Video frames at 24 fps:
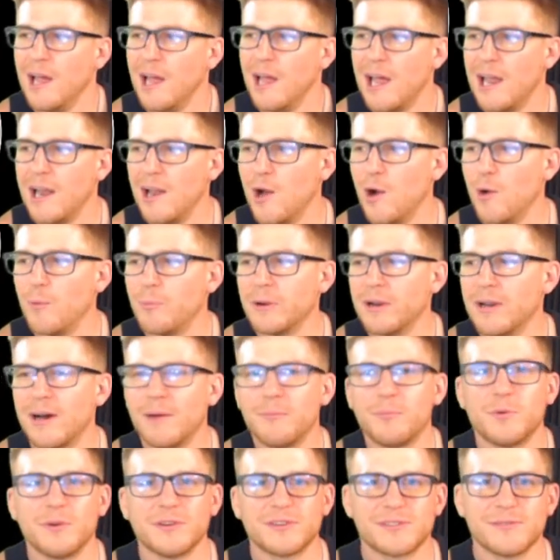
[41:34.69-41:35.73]
and open
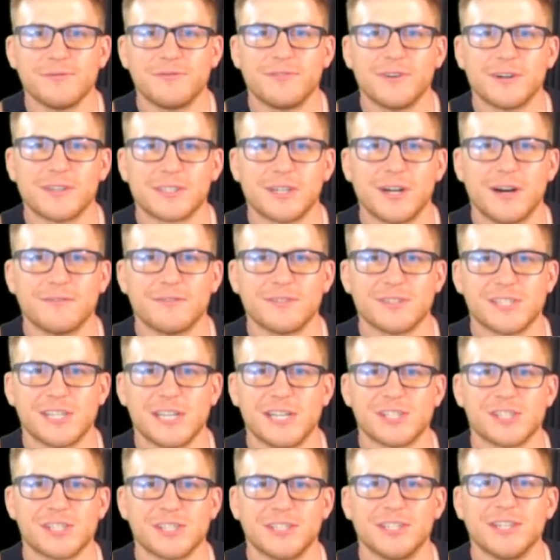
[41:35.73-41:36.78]
up with some fun
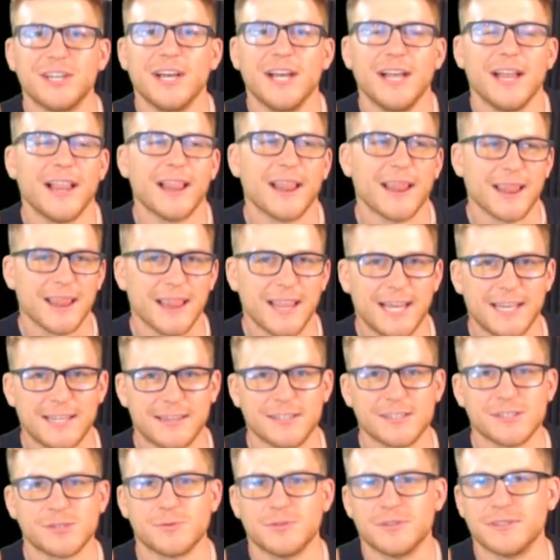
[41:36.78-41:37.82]
conversation like
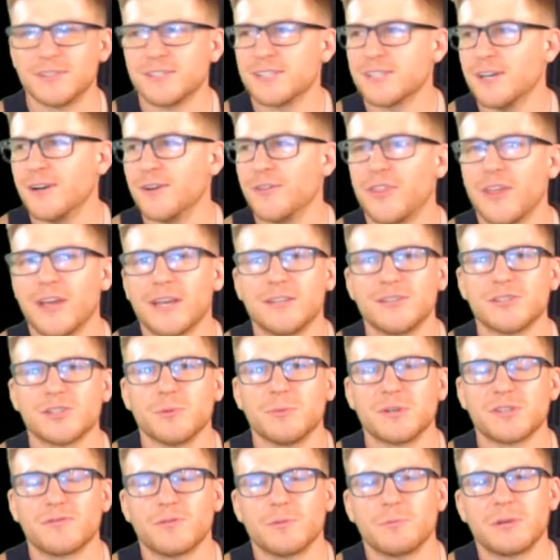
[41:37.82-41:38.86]
this one so thank you so
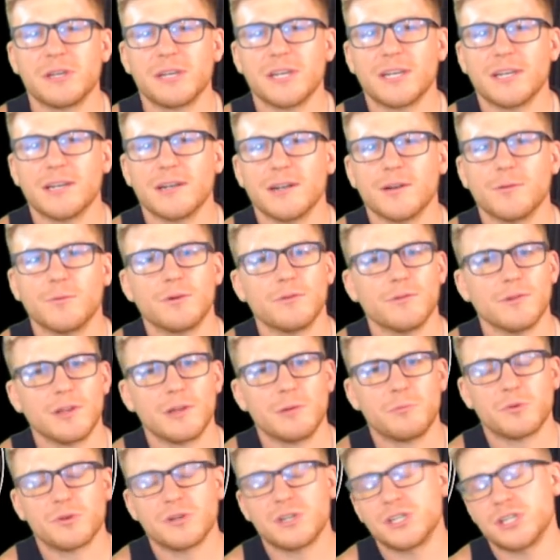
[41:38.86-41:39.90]
much for being here we really
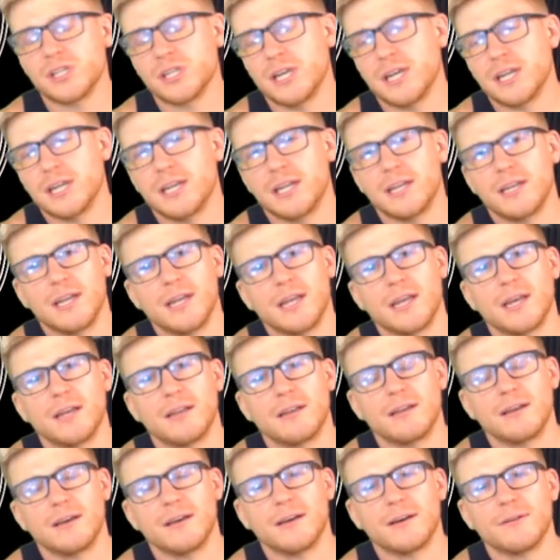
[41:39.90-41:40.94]
appreciate it
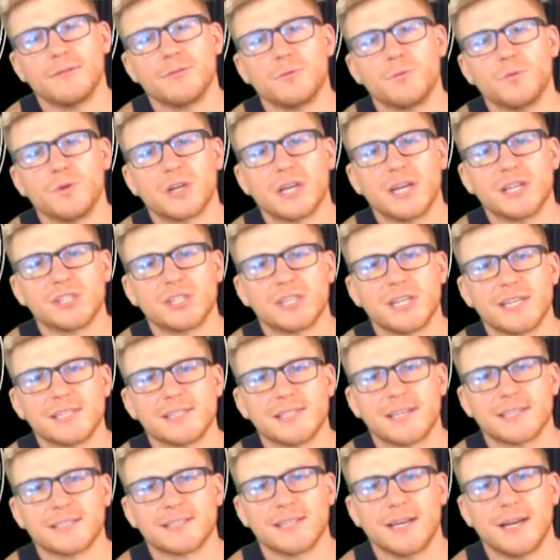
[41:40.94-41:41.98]
and uh, we'll catch you guys
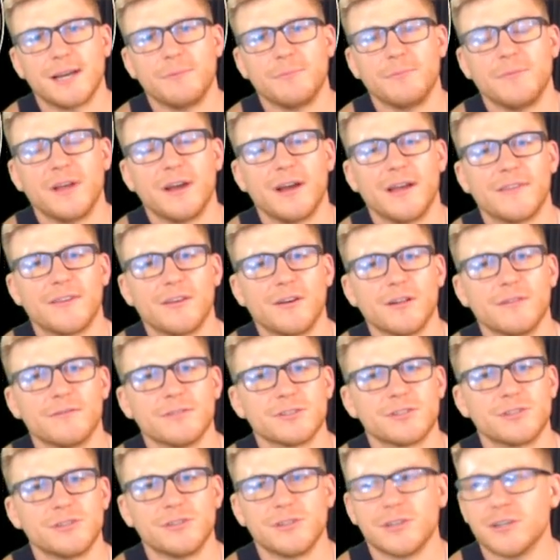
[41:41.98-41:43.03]
next time at the all of
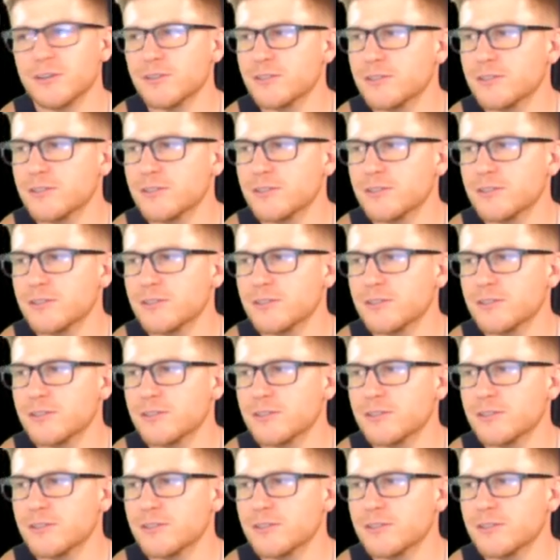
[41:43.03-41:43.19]
us studios